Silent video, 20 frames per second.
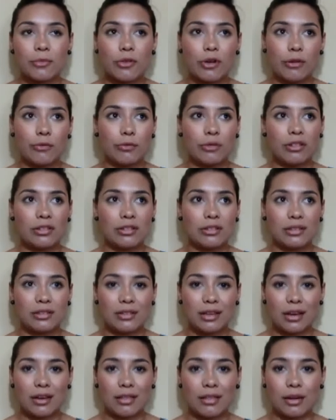I really
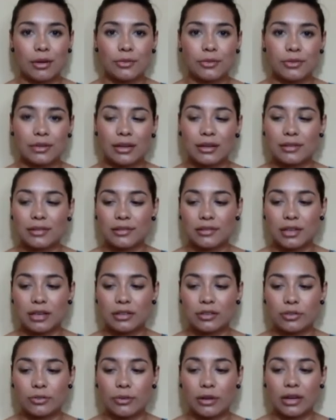decided that I was going to stick
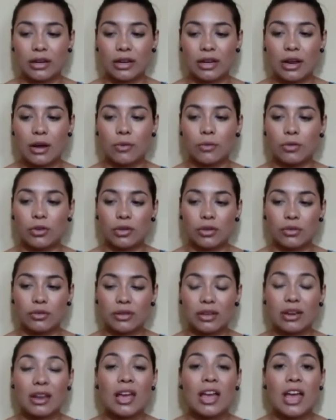to it and I would use
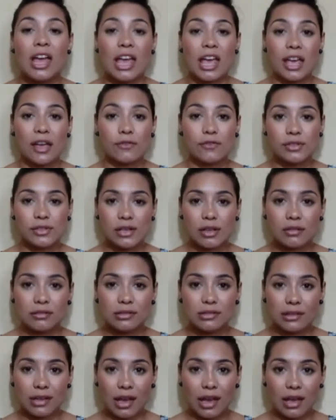it every single
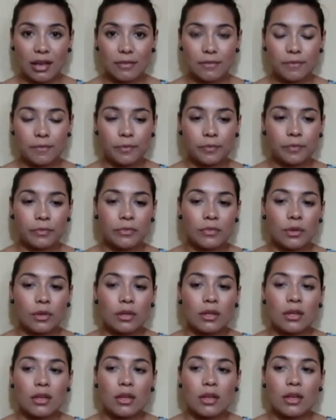day,
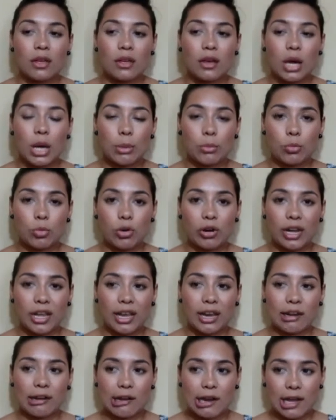at morning
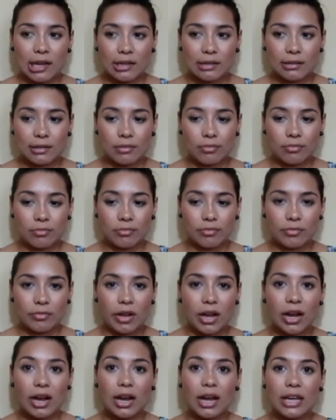and night.
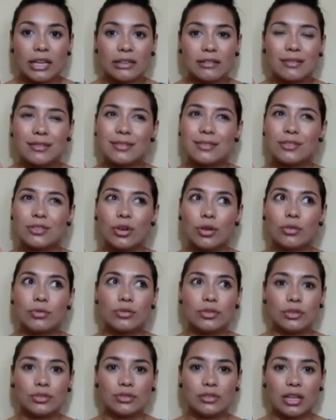I
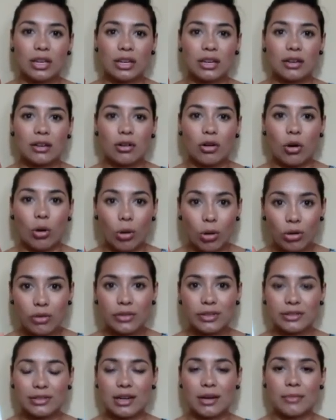don't use it all
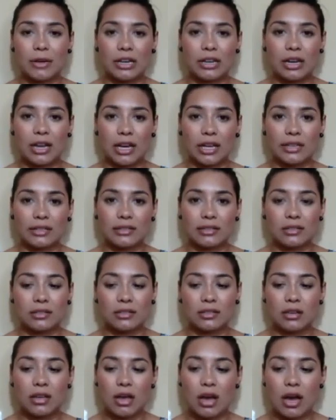the time at night,
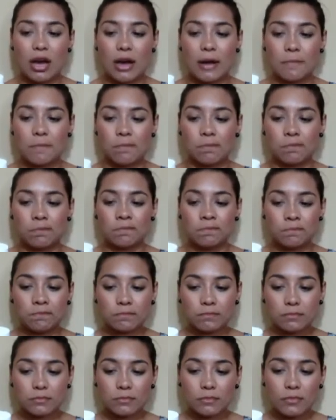um,
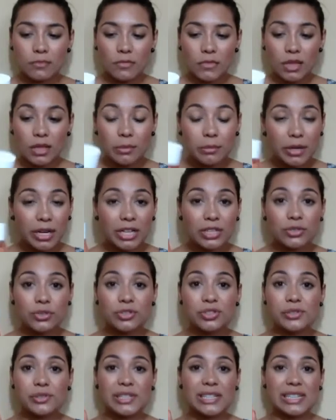but I do
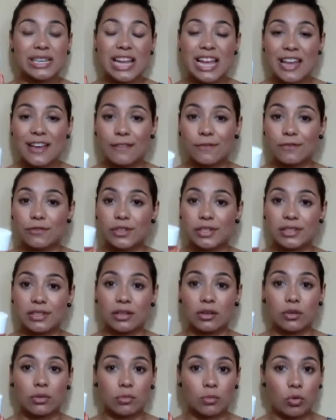use it every
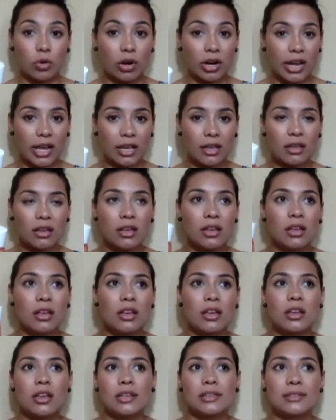single morning
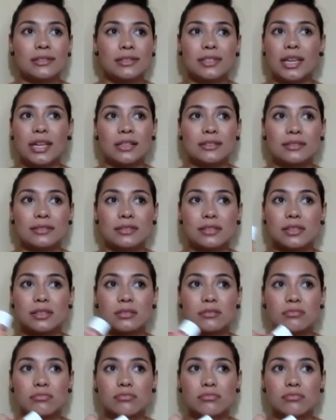since